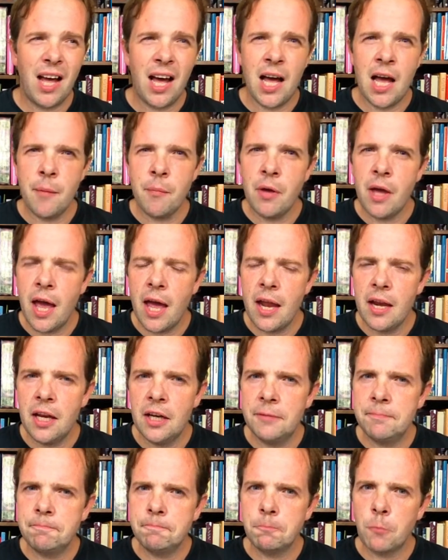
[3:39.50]
I'm
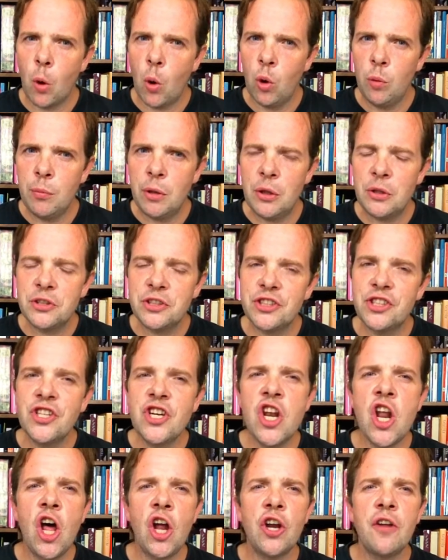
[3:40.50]
getting almost
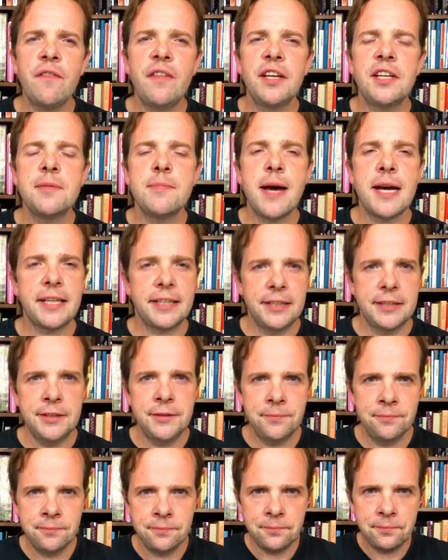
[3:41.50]
none of the
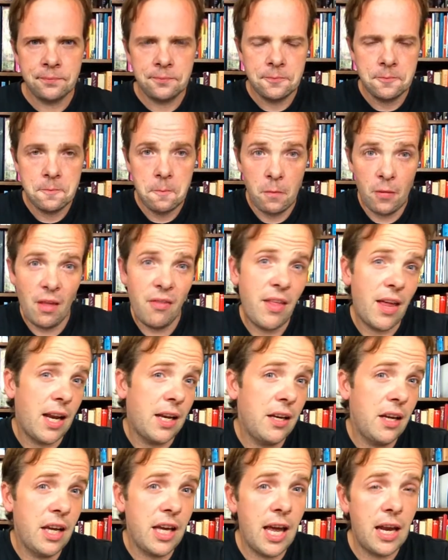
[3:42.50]
tobacco that I
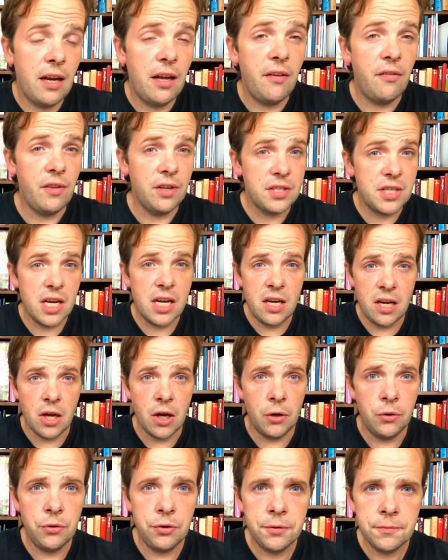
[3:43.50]
did get in the tin
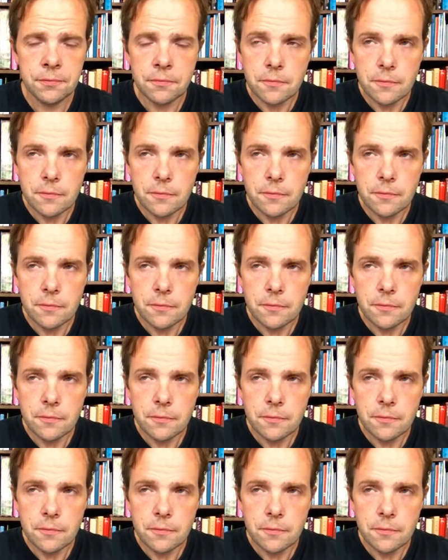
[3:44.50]
note,